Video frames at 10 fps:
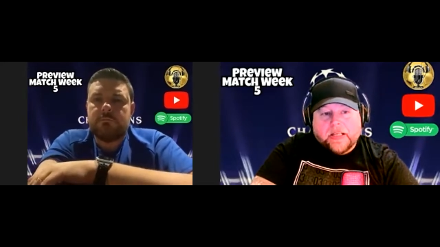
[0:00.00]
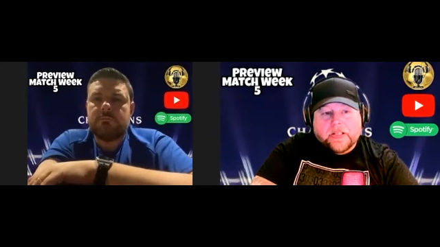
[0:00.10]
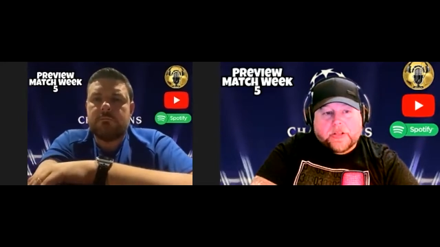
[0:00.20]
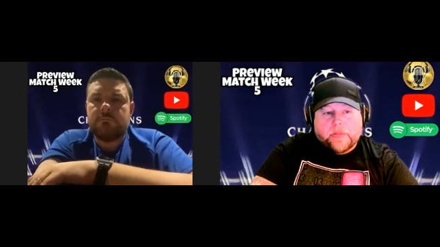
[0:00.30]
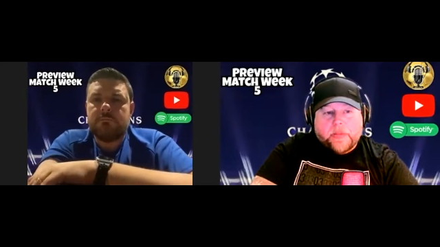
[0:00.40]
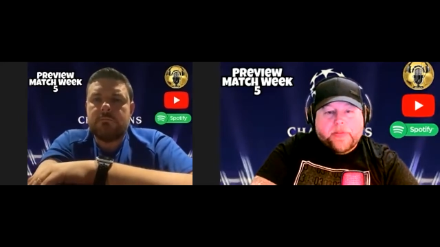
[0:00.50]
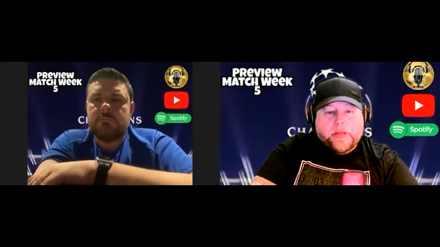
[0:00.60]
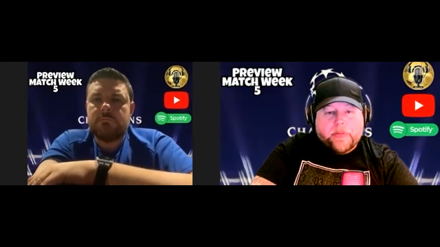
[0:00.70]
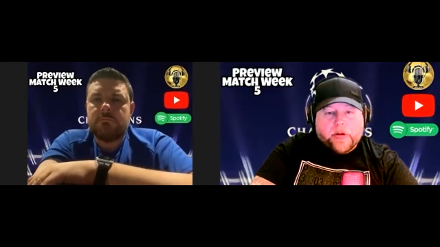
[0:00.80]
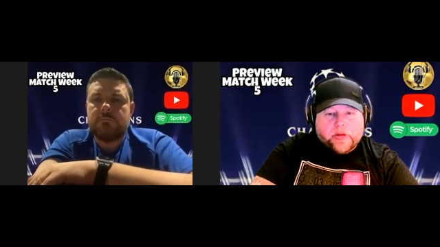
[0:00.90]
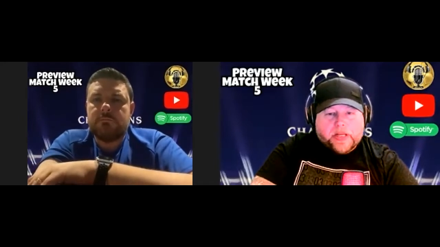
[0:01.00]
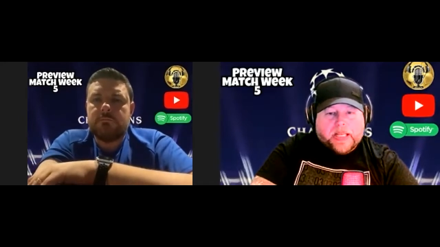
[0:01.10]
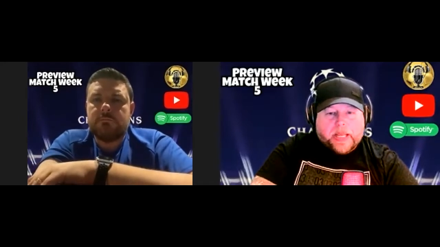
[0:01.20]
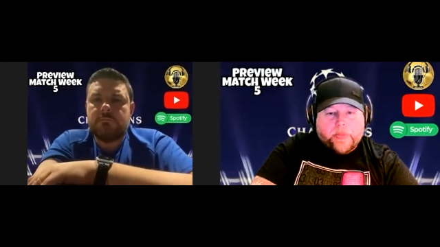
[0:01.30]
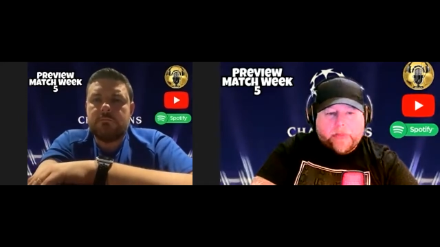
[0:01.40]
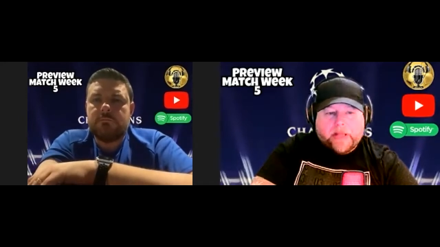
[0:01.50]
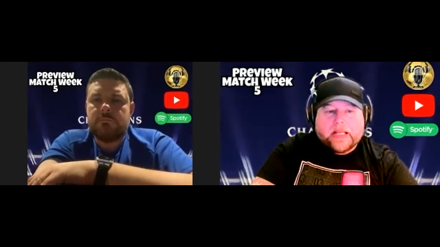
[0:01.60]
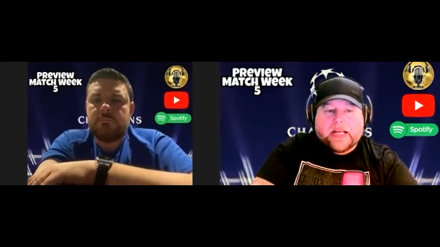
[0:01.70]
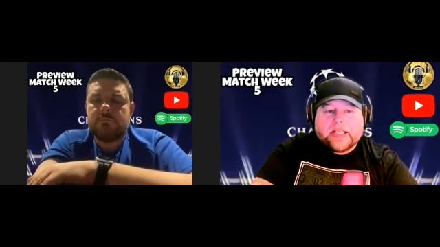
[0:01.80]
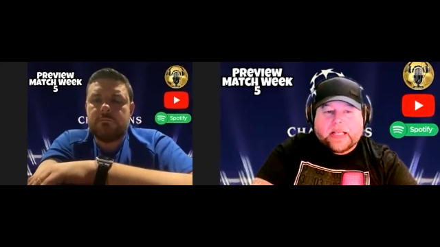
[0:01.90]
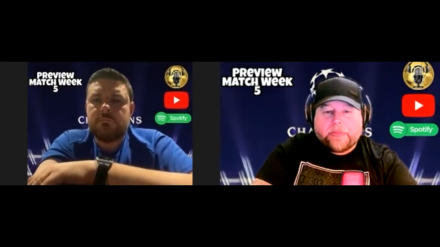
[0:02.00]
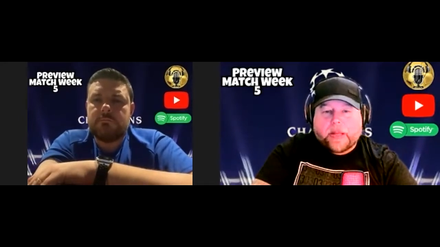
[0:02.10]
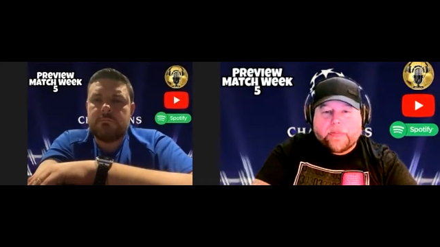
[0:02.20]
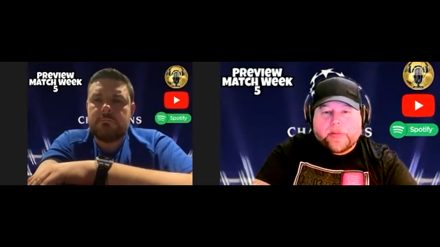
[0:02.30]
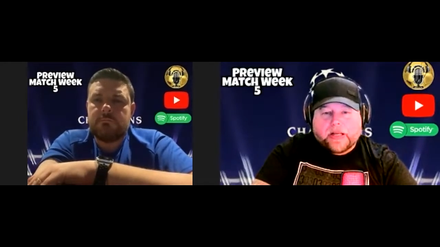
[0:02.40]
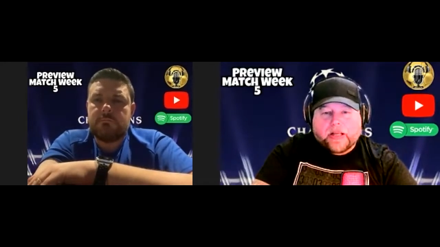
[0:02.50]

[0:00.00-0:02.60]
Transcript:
Speaker 1: So maybe you might want to keep him in there to keep that bit of